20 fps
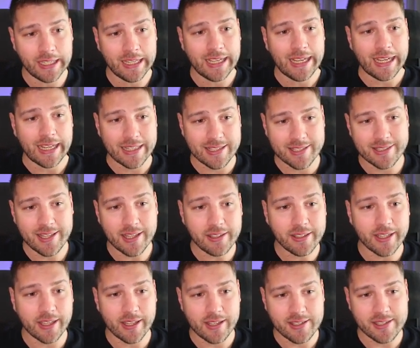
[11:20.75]
It's telling
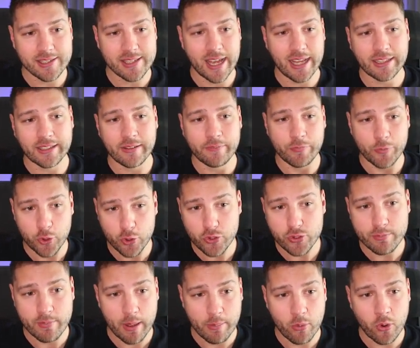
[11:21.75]
us that use
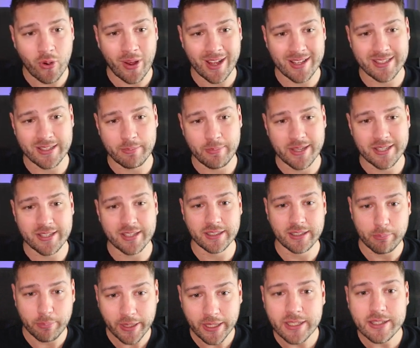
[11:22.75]
memo has a missing
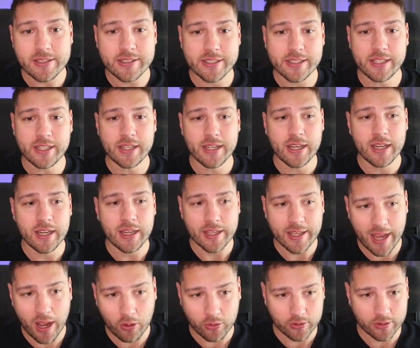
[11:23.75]
dependency
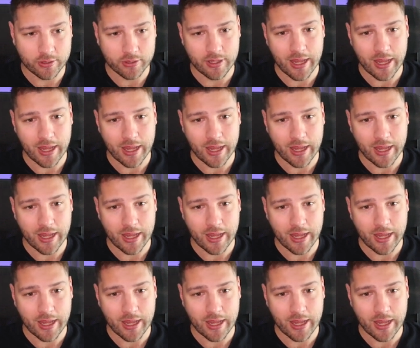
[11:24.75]
count,